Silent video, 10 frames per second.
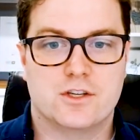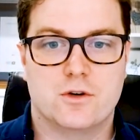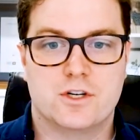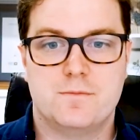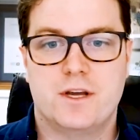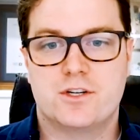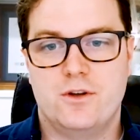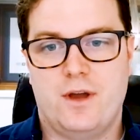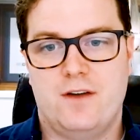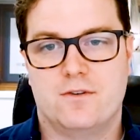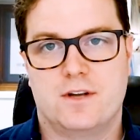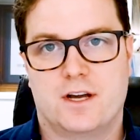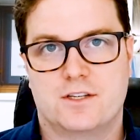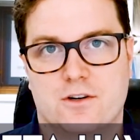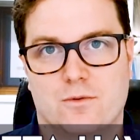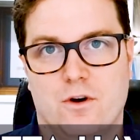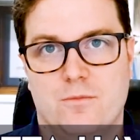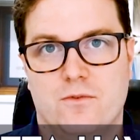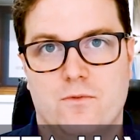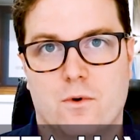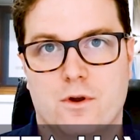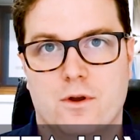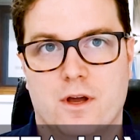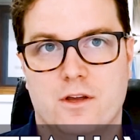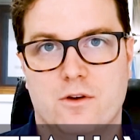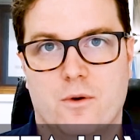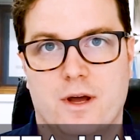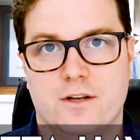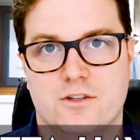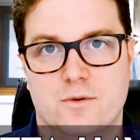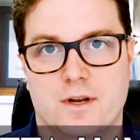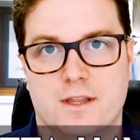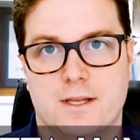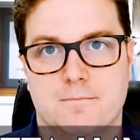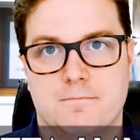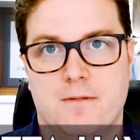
So just make sure you have your ducks in a row before you go ahead and do anything.